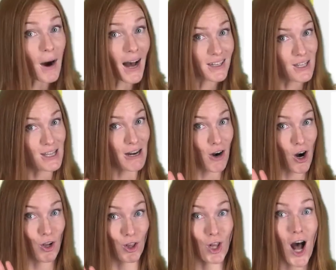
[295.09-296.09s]
But there
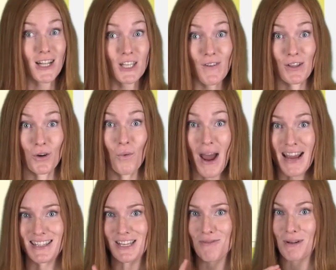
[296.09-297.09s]
are lots of other
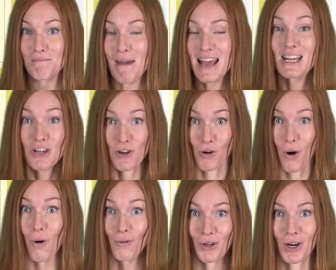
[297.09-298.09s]
ways that you can make your
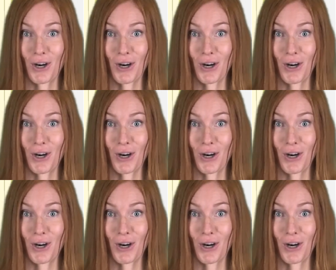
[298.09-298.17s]
own